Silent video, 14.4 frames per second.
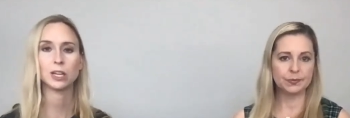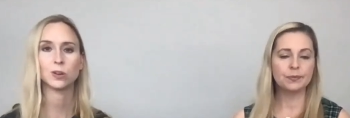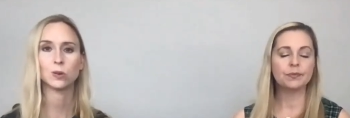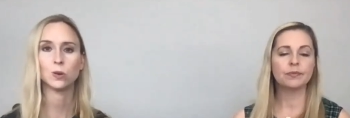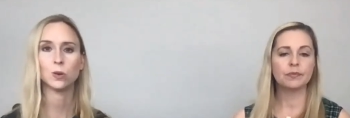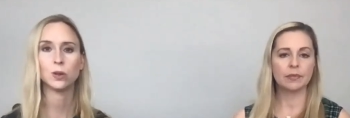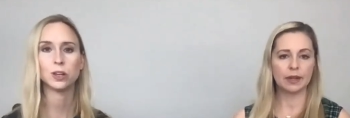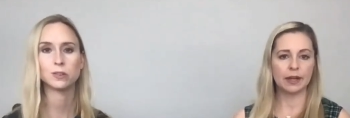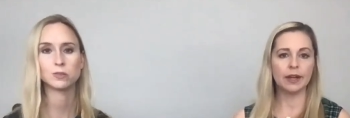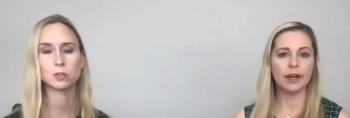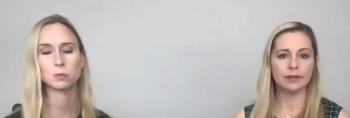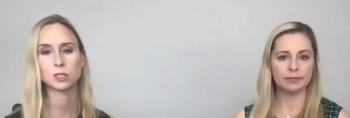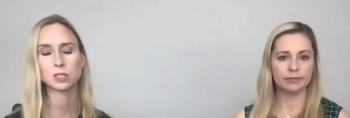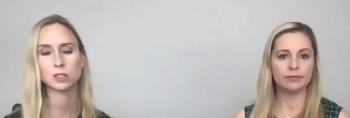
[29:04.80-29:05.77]
Speaker 1: panel
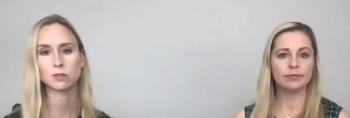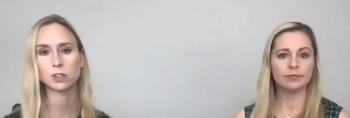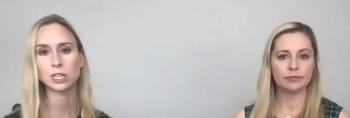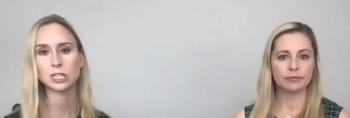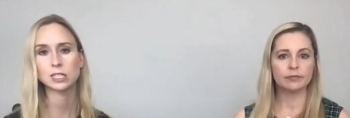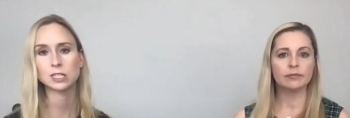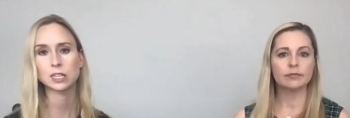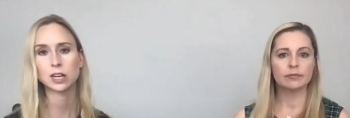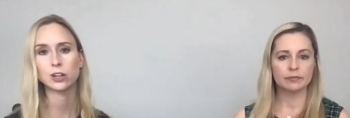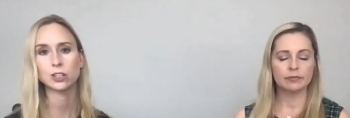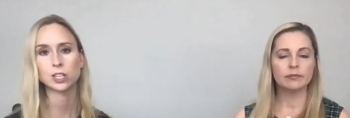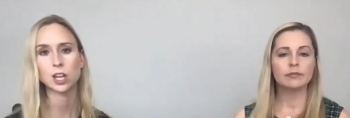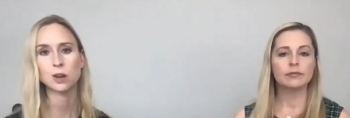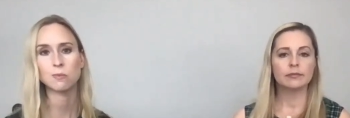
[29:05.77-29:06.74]
of yeah. specifics
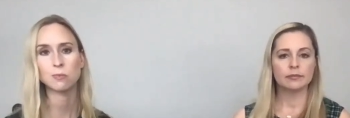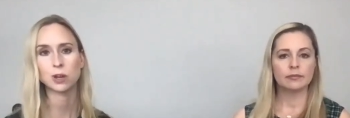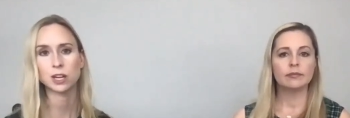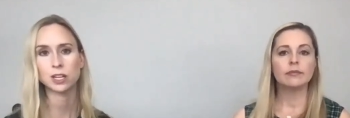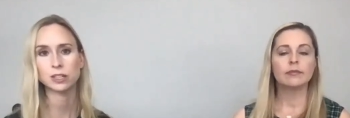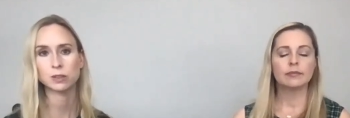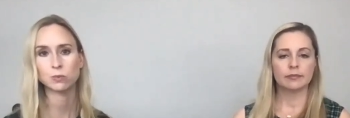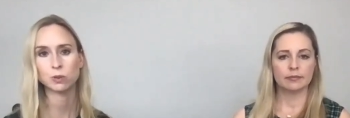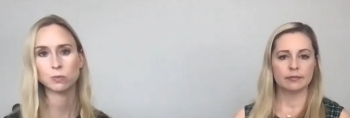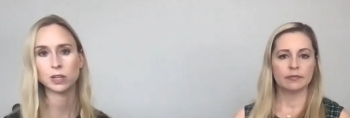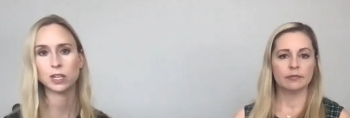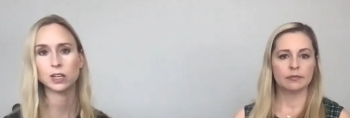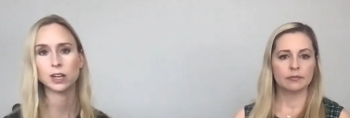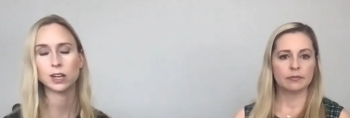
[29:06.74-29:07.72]
that are done, but it
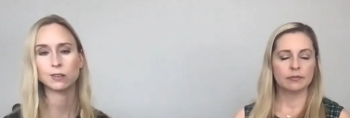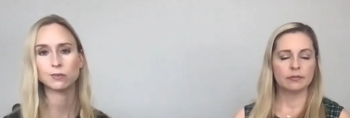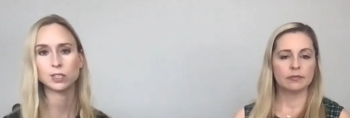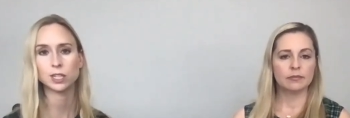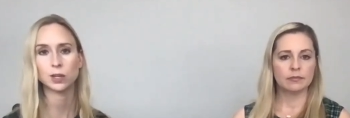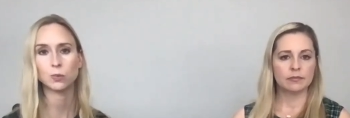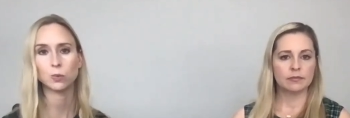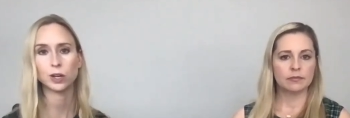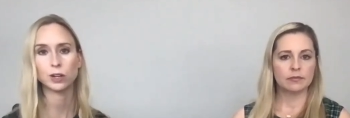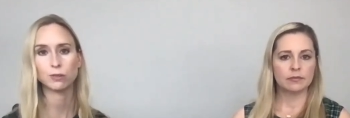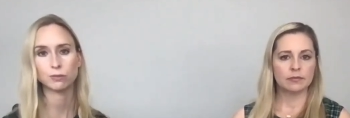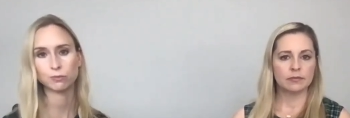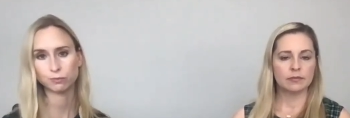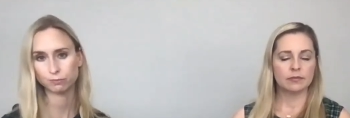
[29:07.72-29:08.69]
would be an FDA
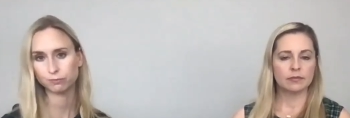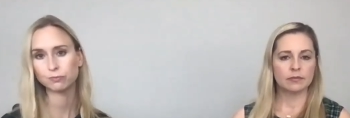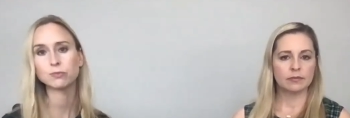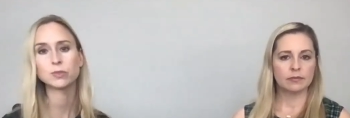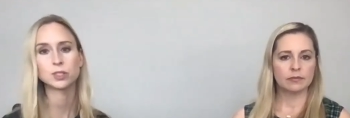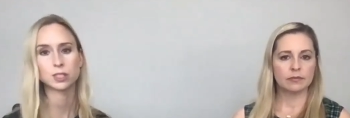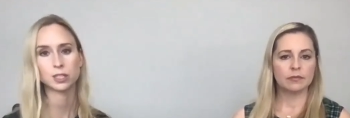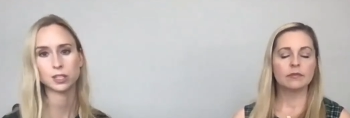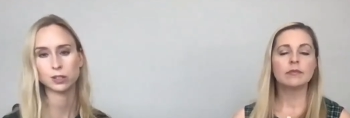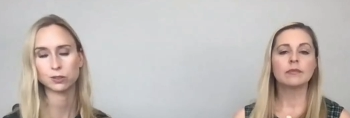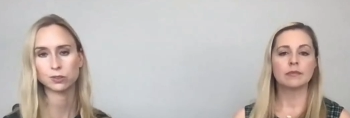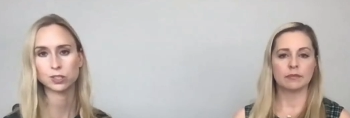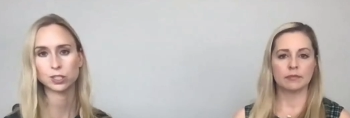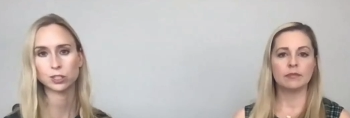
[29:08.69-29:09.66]
waiver
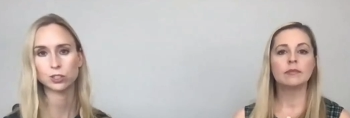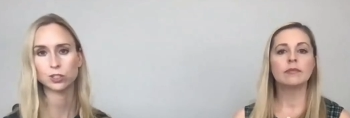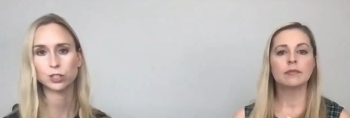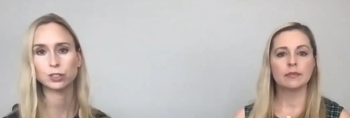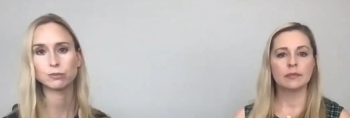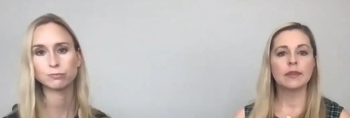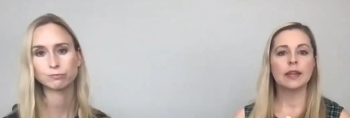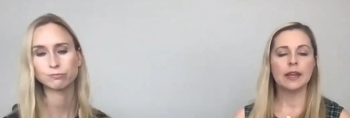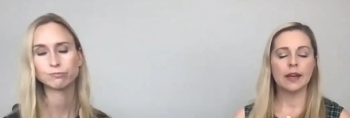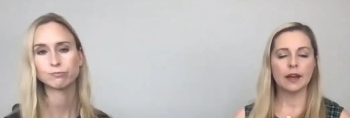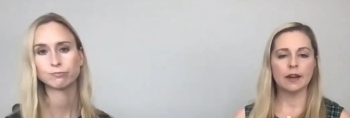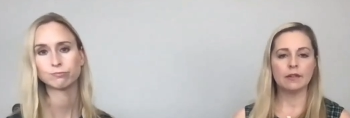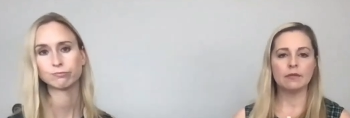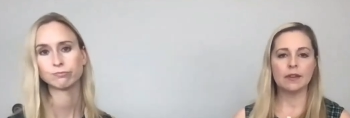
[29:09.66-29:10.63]
you know signature
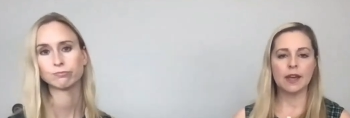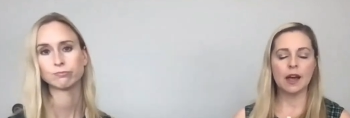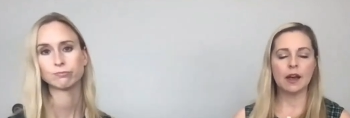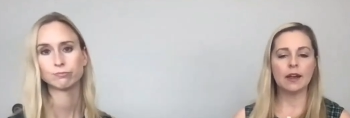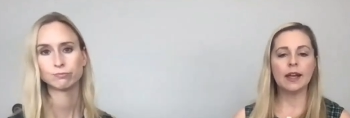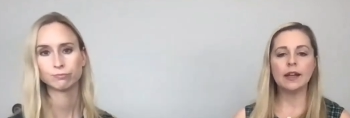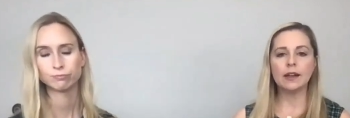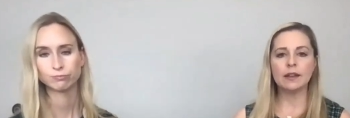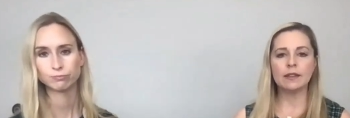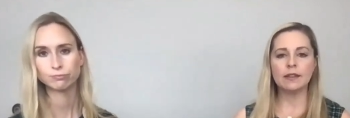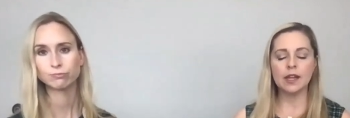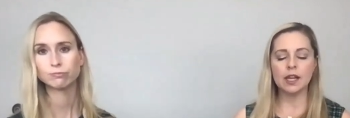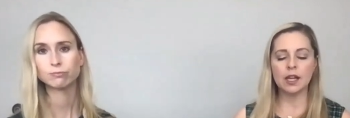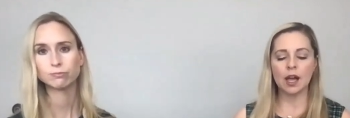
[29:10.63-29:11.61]
Speaker 2: yeah yeah and
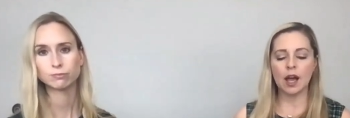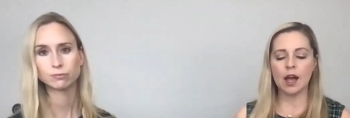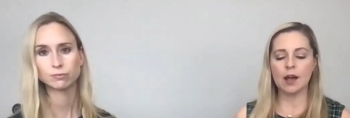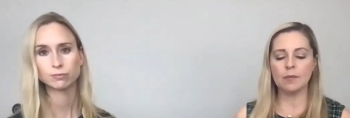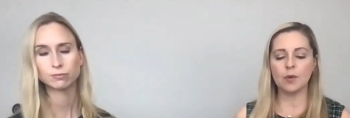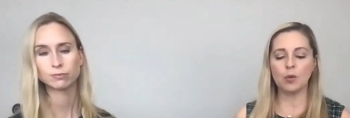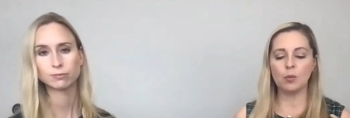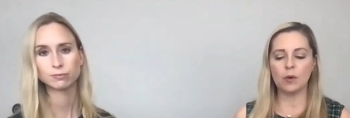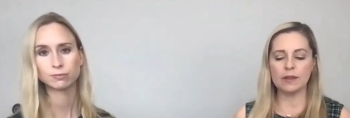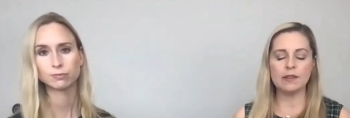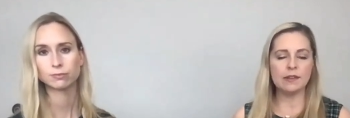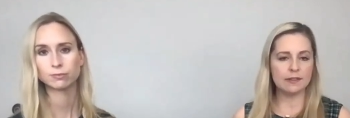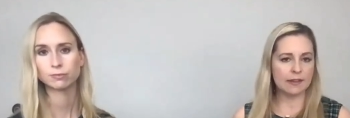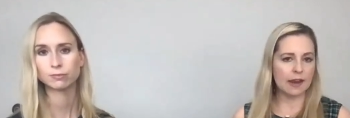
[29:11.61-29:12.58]
i think um,
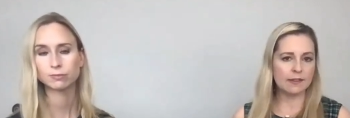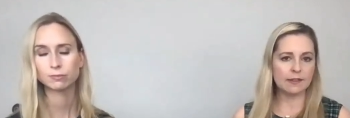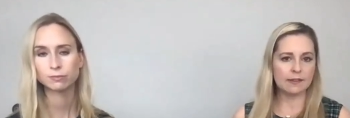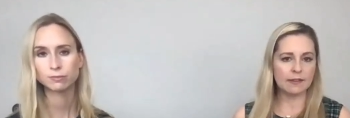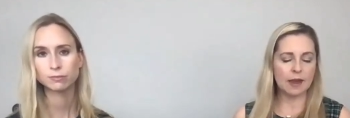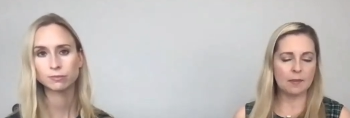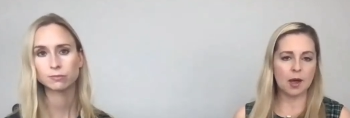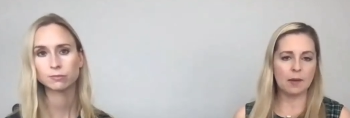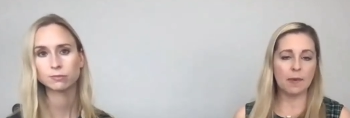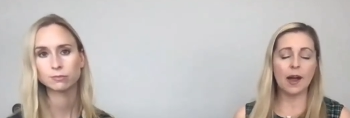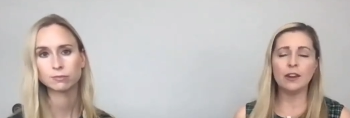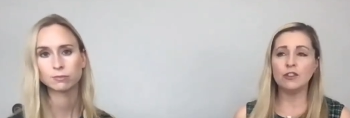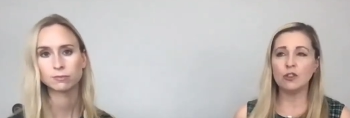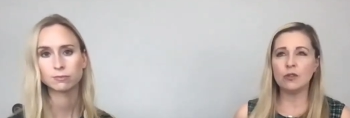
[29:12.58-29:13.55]
when these cases come
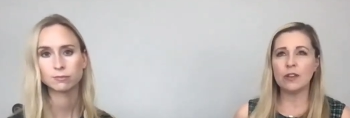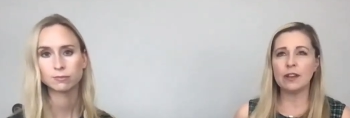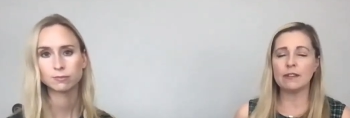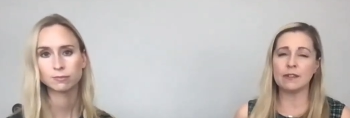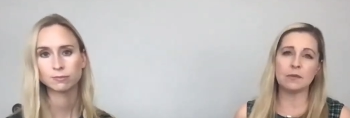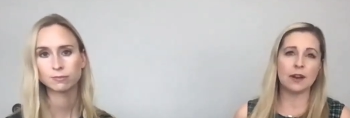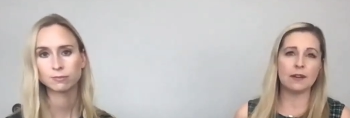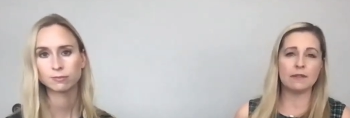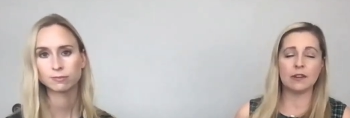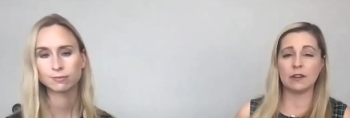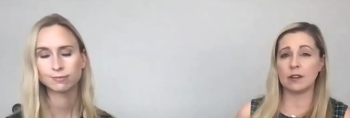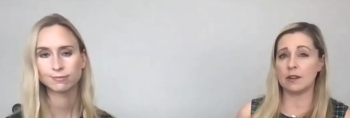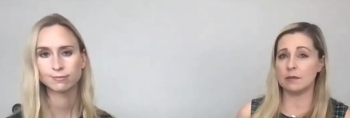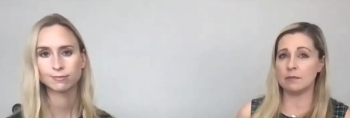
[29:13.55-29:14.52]
up i do think
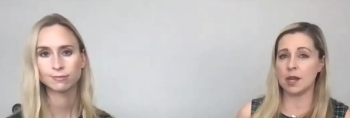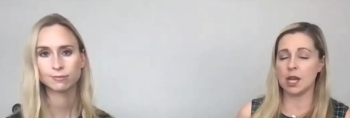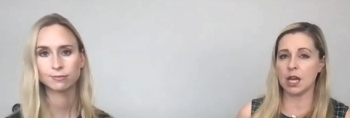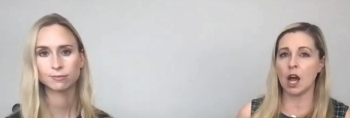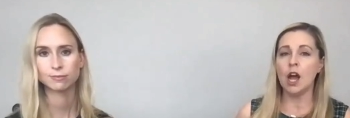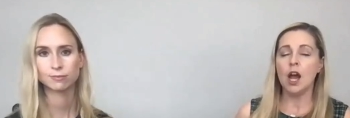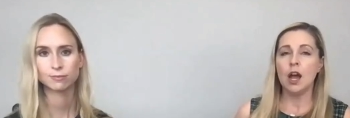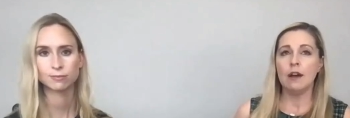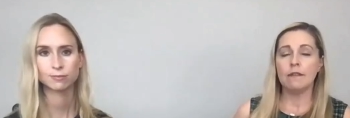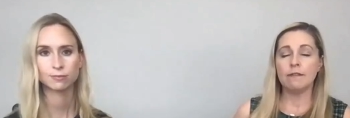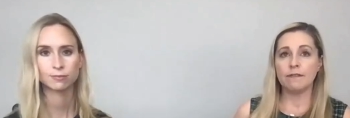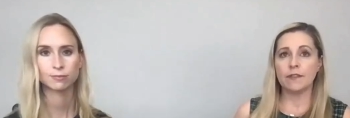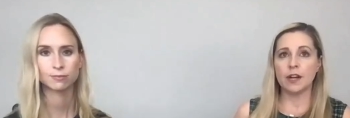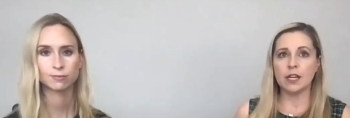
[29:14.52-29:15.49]
sometimes it could make
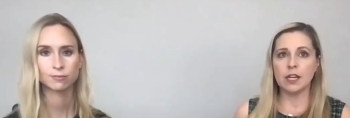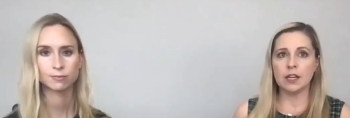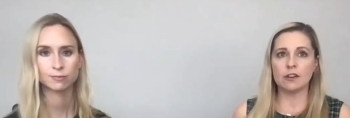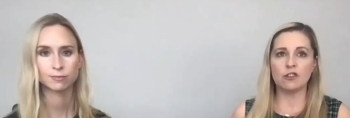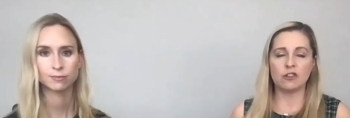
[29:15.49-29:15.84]
finding a